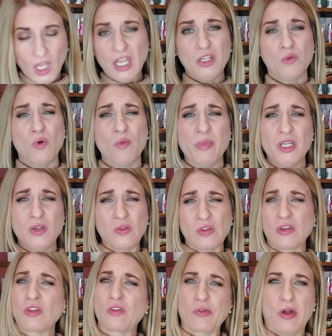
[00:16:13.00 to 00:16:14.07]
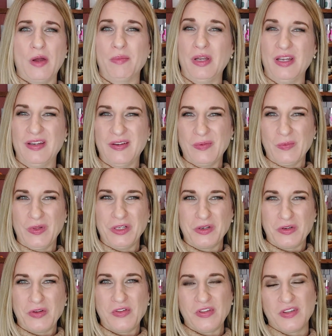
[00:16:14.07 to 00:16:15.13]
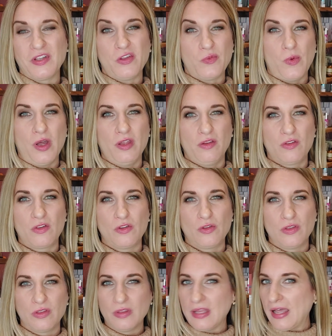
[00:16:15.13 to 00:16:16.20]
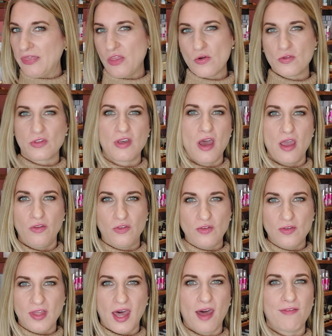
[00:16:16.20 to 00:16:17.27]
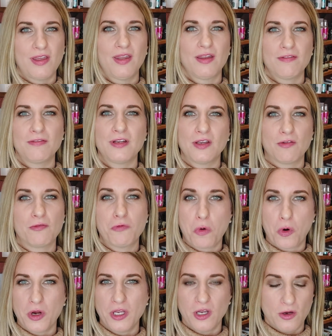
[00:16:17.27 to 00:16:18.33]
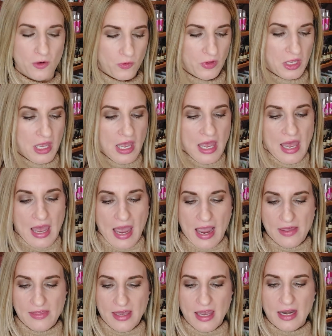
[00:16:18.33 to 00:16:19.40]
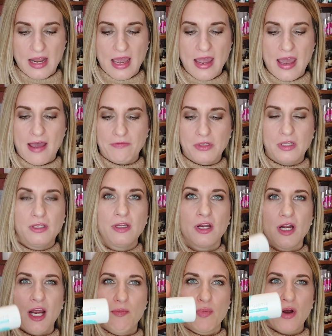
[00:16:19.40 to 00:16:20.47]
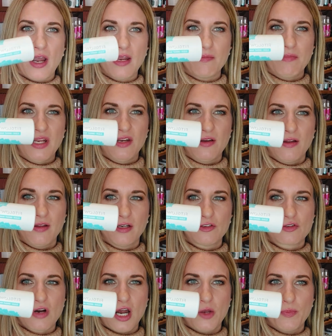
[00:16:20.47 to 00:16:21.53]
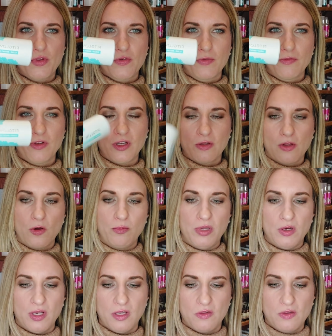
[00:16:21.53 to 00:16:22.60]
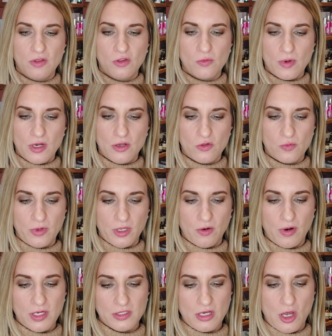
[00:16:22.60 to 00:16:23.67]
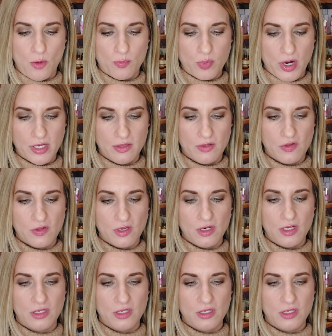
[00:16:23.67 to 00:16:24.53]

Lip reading: And you won't be using a scrub when you're using these ones. You let those guys do the heavy lifting for you. And then I have the Clear and Bright Mandelic Drops from Fit Glow Beauty. So this one is really great to help brighten the skin.